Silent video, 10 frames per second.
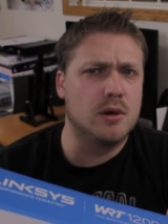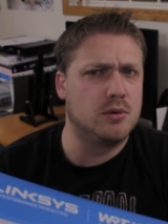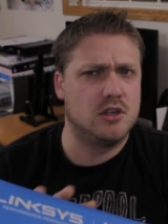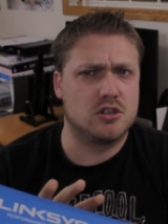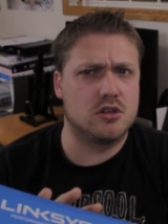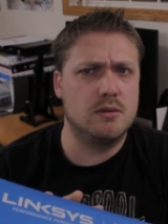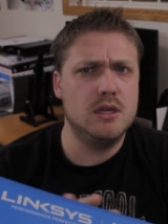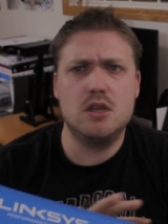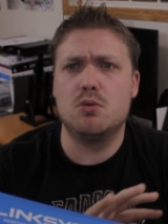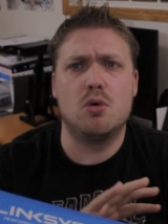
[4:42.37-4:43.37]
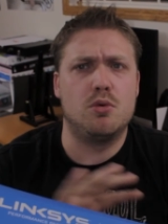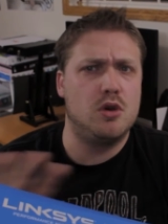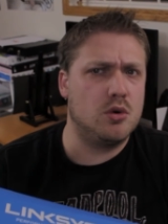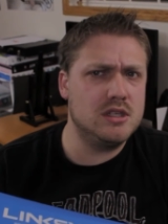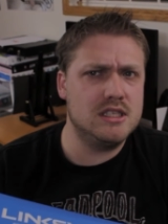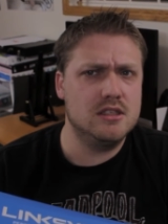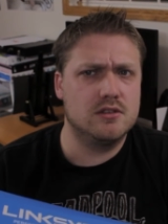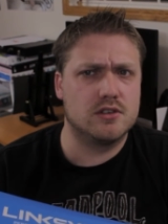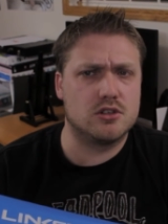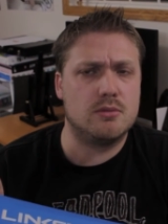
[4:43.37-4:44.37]
but when you're streaming, you won't notice this
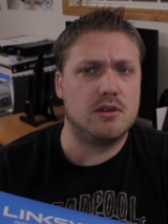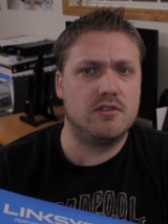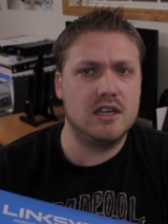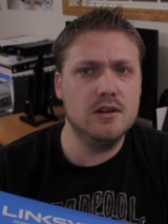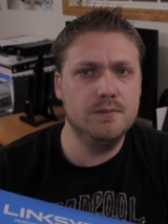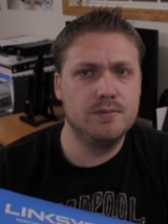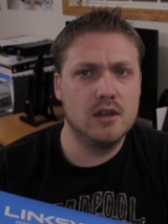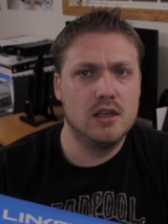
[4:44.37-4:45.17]
for streaming video.